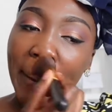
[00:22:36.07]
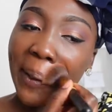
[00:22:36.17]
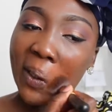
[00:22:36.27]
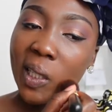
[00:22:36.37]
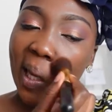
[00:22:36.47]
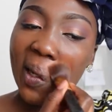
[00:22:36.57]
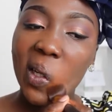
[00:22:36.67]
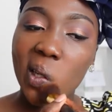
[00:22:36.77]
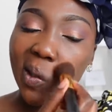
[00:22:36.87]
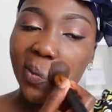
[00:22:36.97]
is
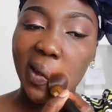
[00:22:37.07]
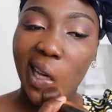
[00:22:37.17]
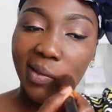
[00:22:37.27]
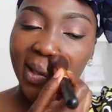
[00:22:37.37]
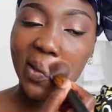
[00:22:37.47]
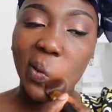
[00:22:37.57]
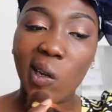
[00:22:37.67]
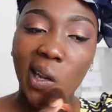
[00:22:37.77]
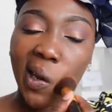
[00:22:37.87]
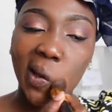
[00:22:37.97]
that we have to do a
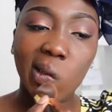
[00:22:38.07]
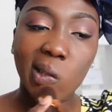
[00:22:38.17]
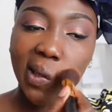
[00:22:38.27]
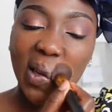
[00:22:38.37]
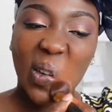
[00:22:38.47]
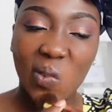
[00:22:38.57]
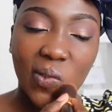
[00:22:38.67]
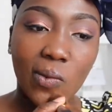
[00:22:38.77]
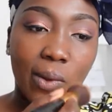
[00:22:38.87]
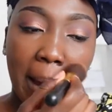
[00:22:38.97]
lot of
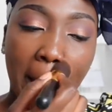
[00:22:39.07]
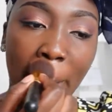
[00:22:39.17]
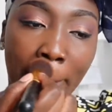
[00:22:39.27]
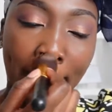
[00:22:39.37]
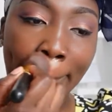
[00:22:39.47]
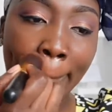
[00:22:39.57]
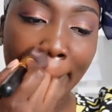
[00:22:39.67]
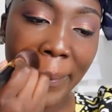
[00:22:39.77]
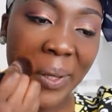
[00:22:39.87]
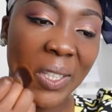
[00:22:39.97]
um,
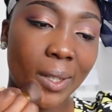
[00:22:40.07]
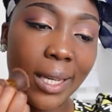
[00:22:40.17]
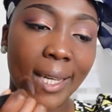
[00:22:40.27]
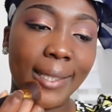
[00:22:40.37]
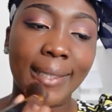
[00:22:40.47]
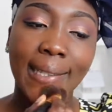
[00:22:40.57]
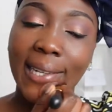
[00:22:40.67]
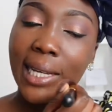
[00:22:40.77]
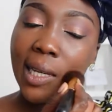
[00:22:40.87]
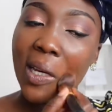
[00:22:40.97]
education
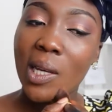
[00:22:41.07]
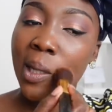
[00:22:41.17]
like